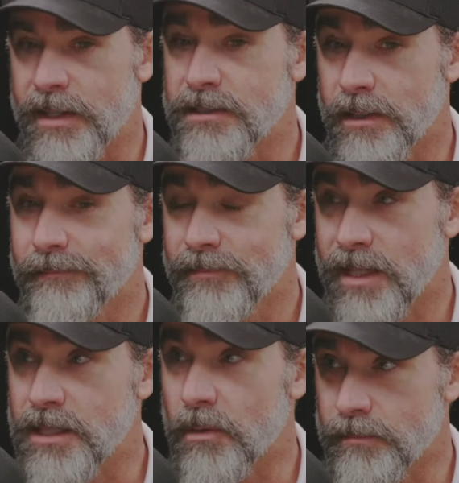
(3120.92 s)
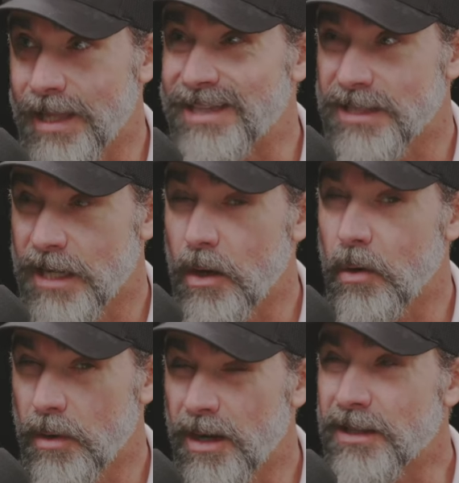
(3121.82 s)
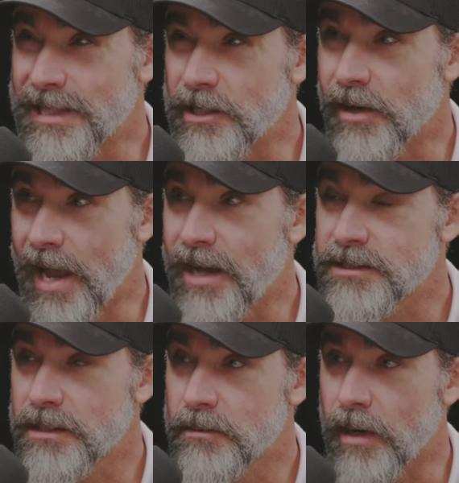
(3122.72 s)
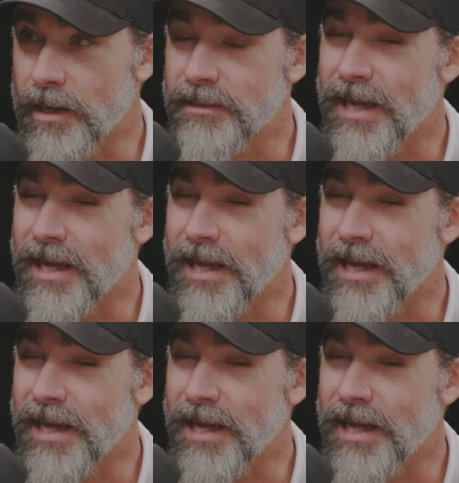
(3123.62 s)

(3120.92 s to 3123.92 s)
That's it. That's how, that's how oh, a leader so acts, good. right?